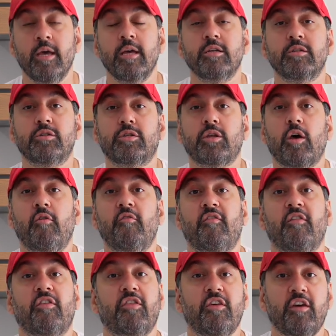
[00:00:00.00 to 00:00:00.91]
So
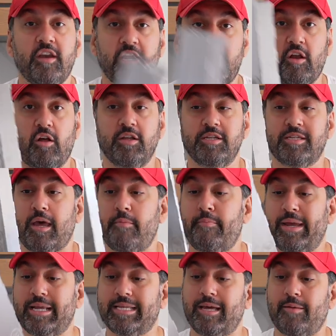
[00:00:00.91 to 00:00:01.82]
for $30 I
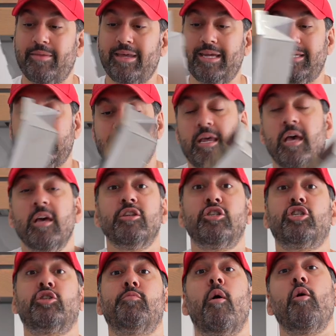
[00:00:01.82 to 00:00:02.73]
picked up this
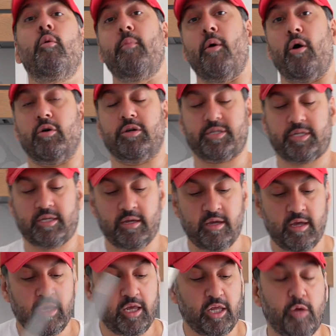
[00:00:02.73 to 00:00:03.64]
smoke
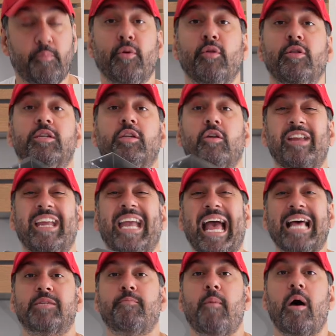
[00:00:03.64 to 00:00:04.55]
box. You put this on your
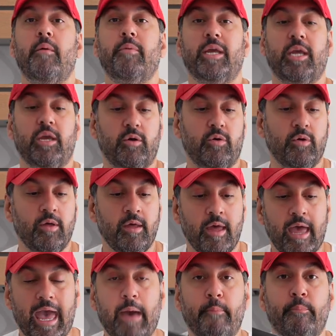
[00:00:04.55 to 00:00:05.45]
gas barbecue,
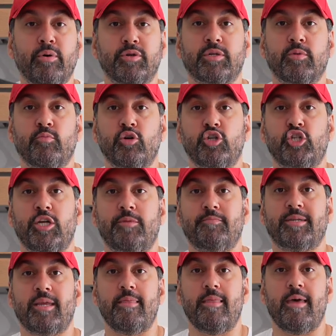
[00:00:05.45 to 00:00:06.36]
put some wood
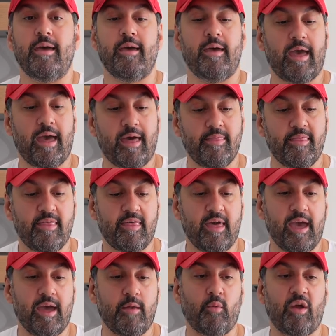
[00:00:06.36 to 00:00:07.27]
chips in there and
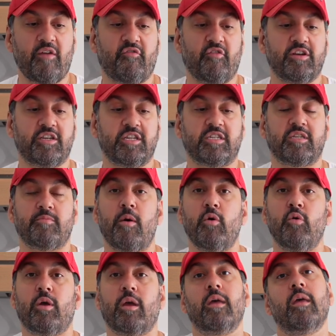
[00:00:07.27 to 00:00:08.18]
then wait for it to
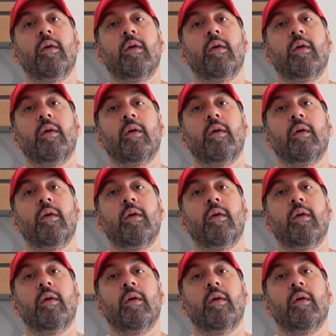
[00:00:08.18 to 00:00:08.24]
smoke.